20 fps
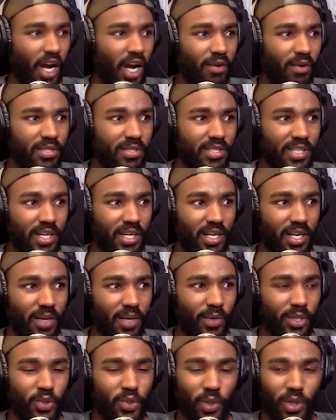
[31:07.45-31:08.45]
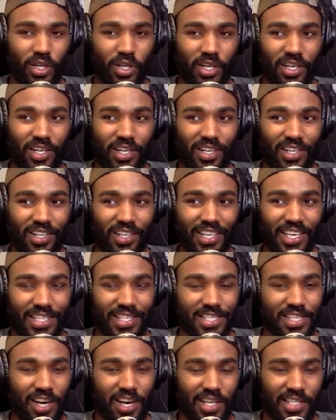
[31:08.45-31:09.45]
I was at a, I went to a uh,
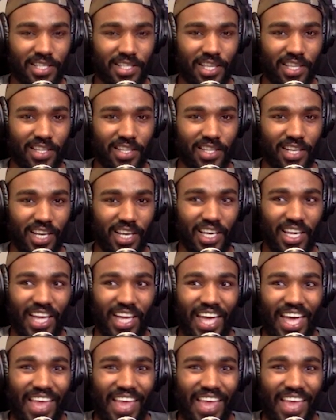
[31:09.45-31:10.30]
Get Socks the other day,